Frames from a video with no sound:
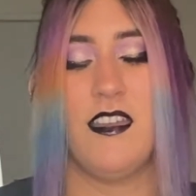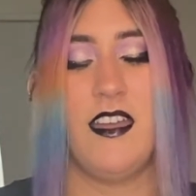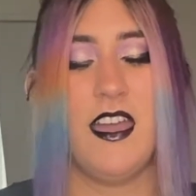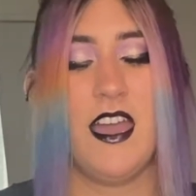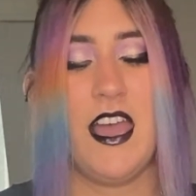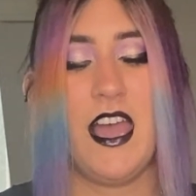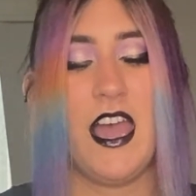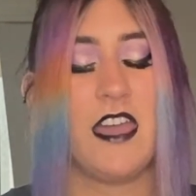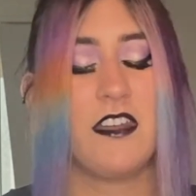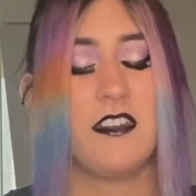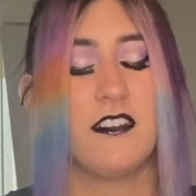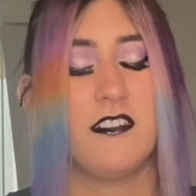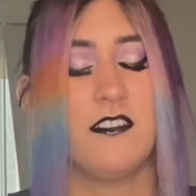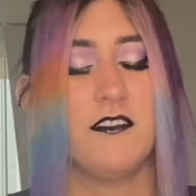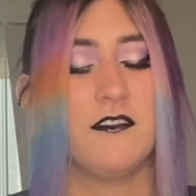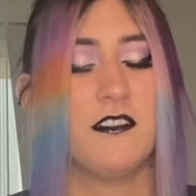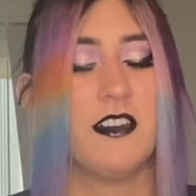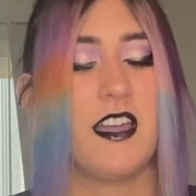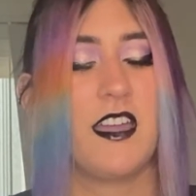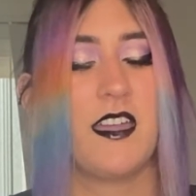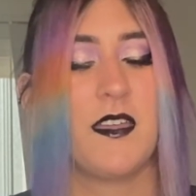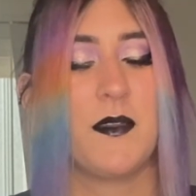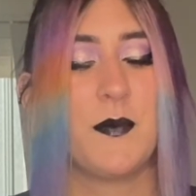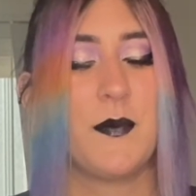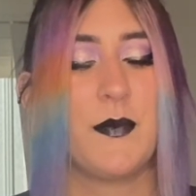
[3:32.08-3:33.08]
I don't know why,
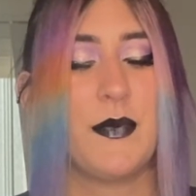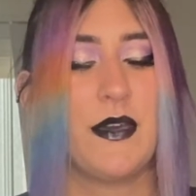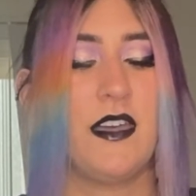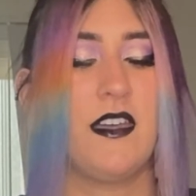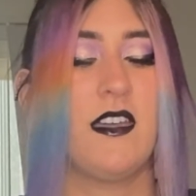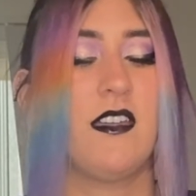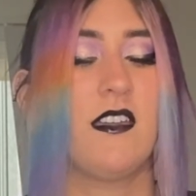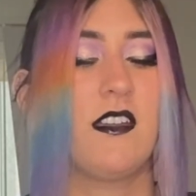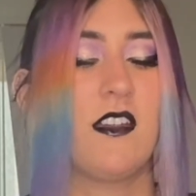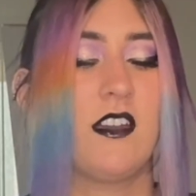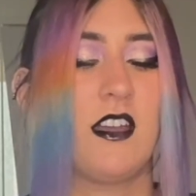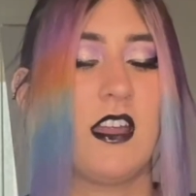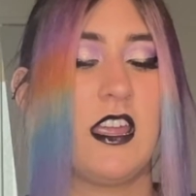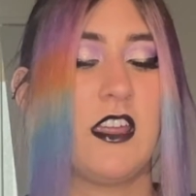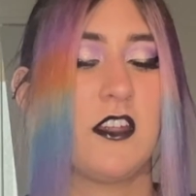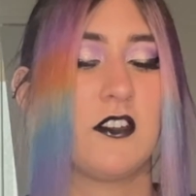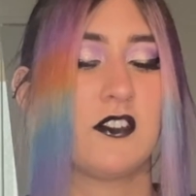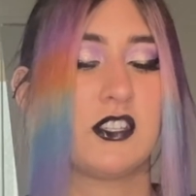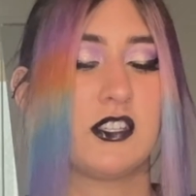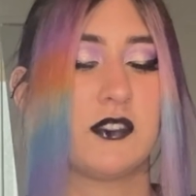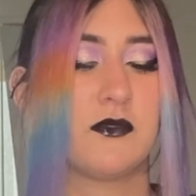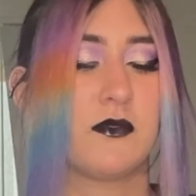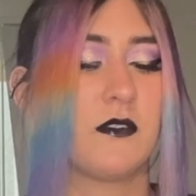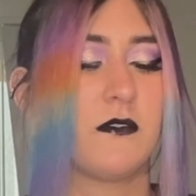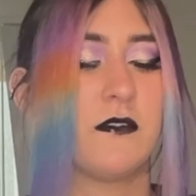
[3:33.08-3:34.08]
but her hair
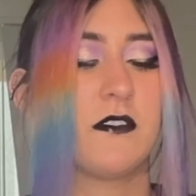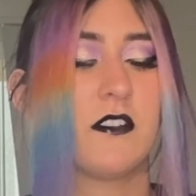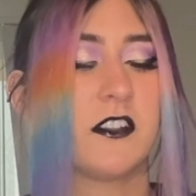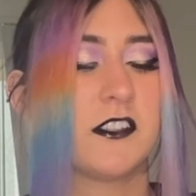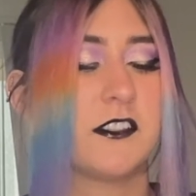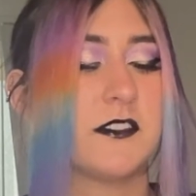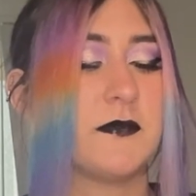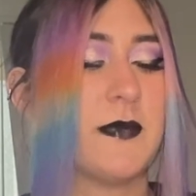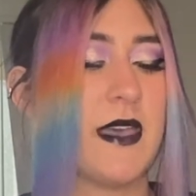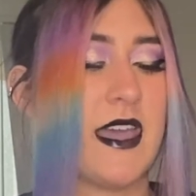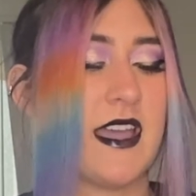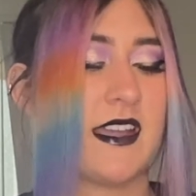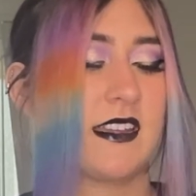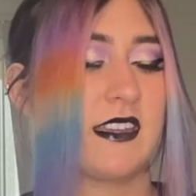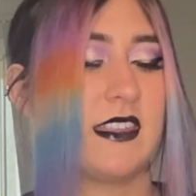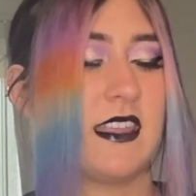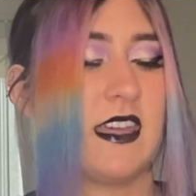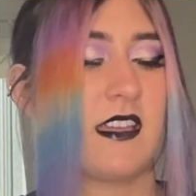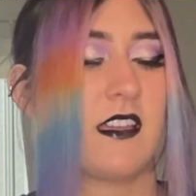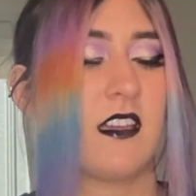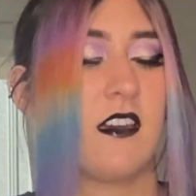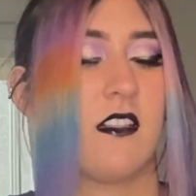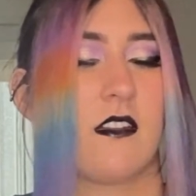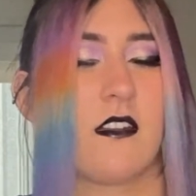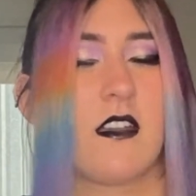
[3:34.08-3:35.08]
just reverts back to that
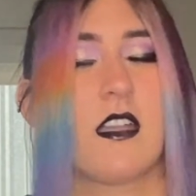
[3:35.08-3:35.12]
color.